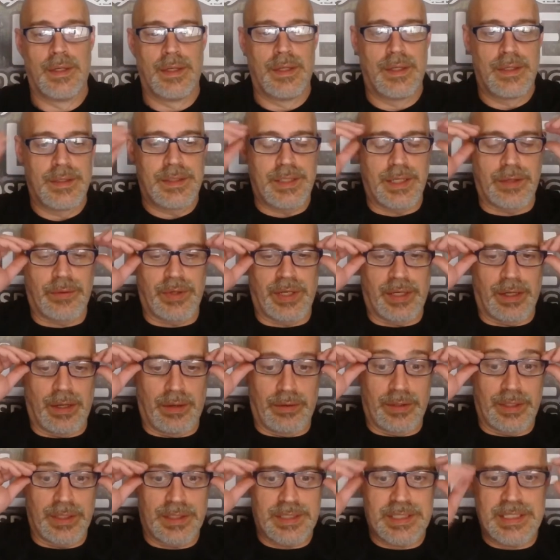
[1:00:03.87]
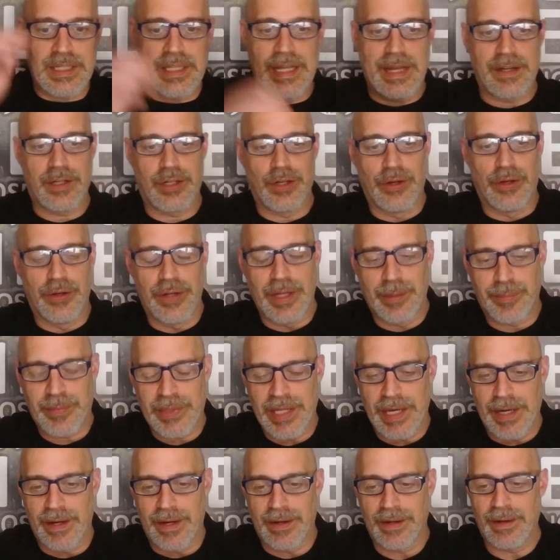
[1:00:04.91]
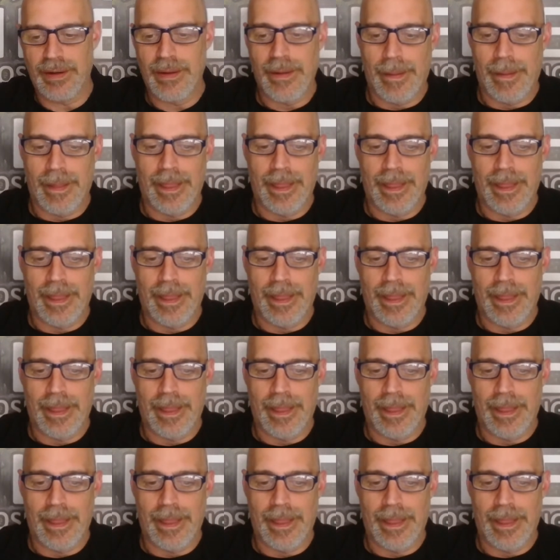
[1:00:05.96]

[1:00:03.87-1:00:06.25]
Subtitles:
So there we go. You can see that gold up there.